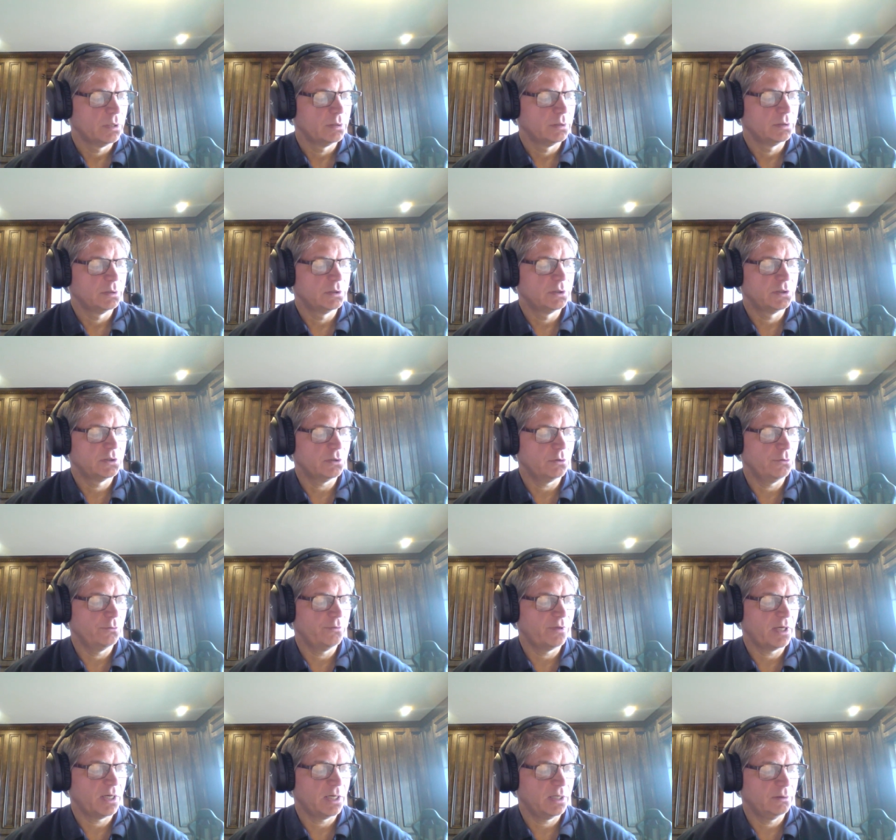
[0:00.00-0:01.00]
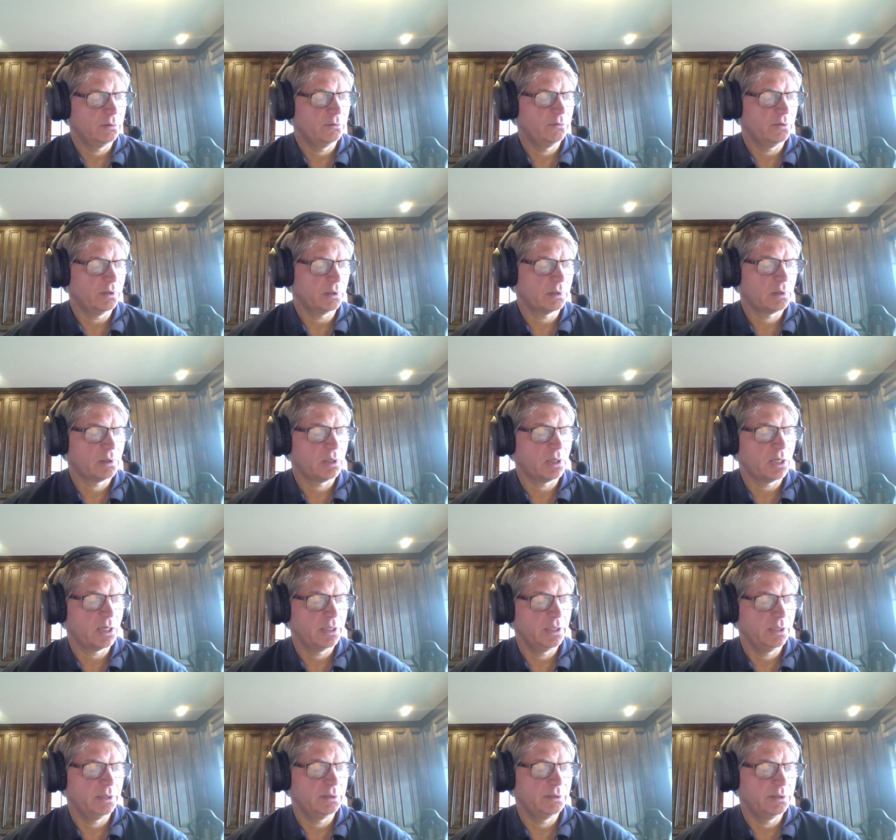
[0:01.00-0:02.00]
So that the
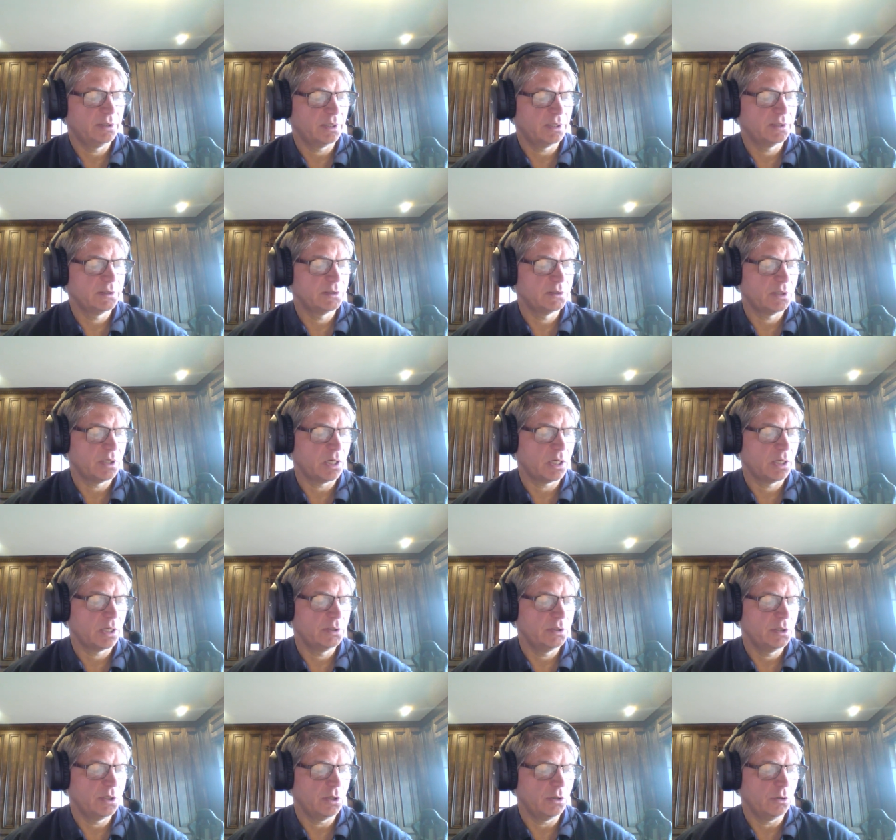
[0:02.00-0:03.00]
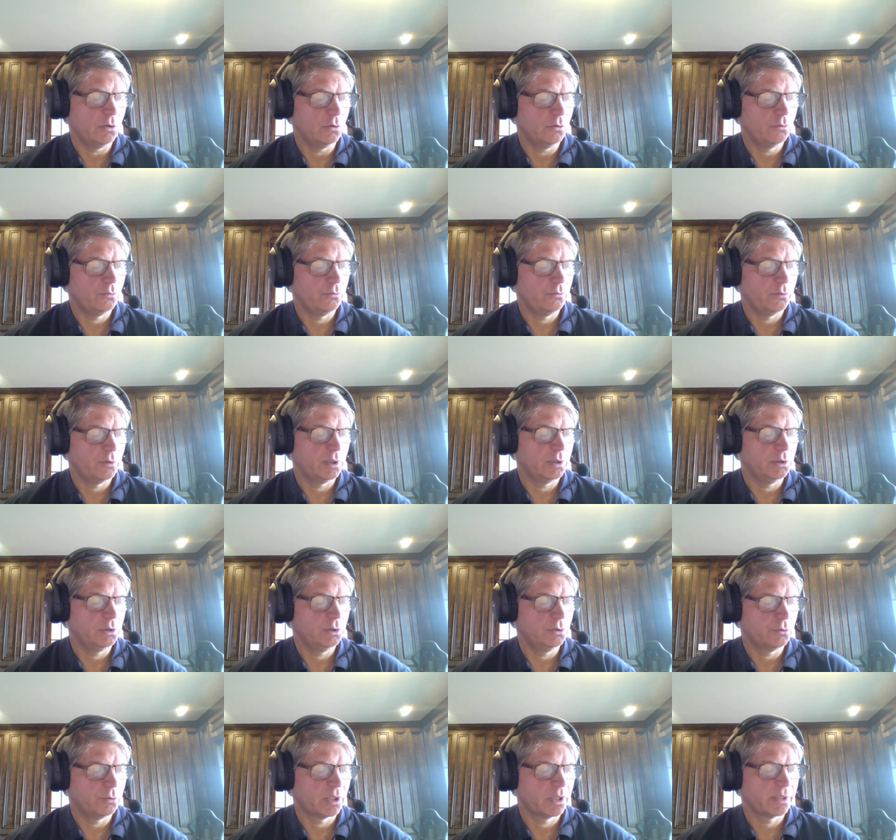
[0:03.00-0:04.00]
client does not know that
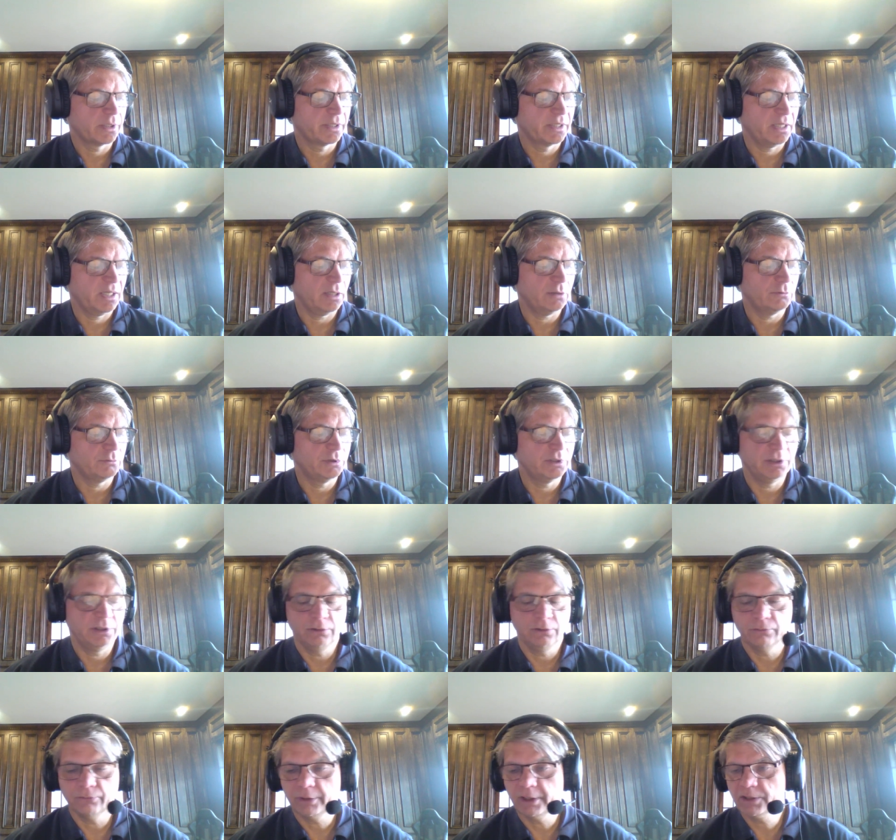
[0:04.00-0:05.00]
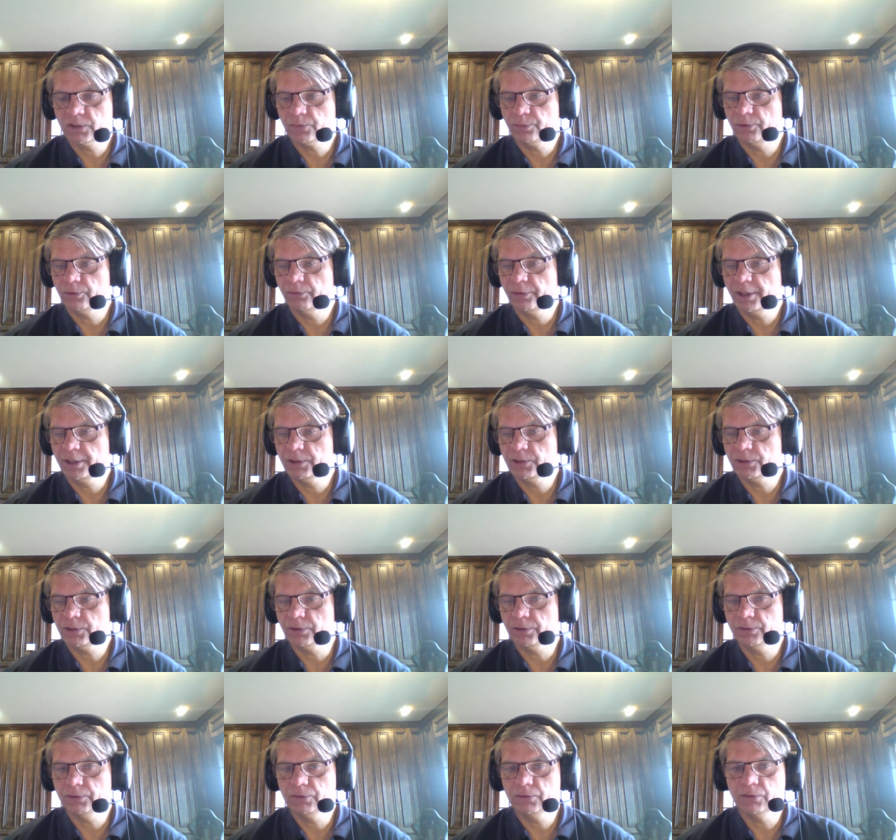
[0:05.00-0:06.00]
you are counting
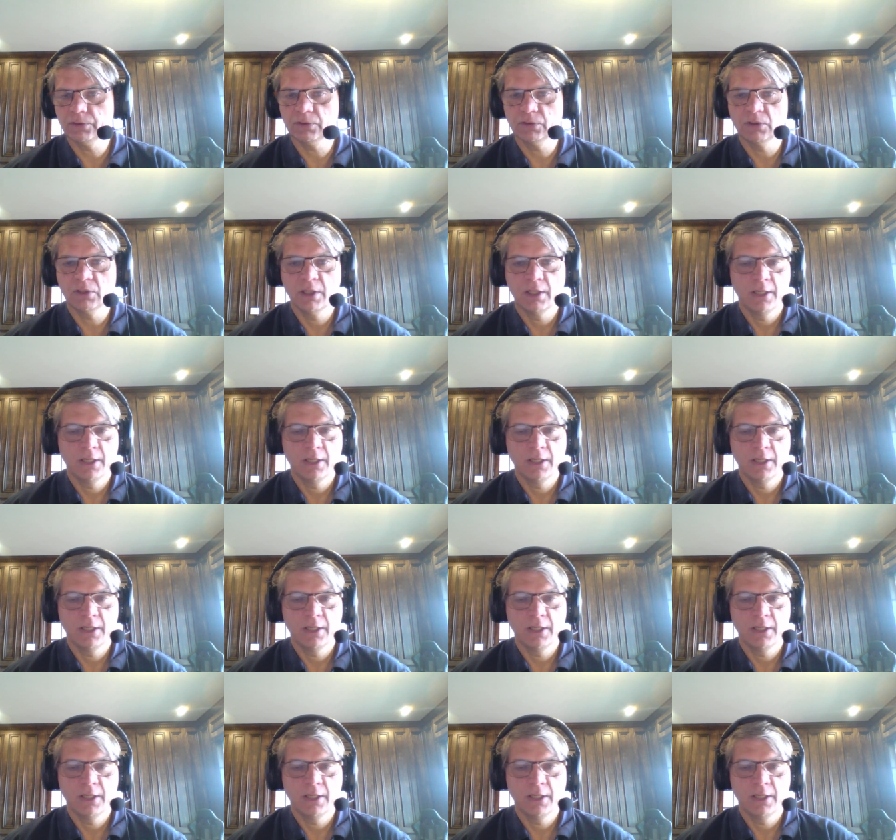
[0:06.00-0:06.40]
respirations,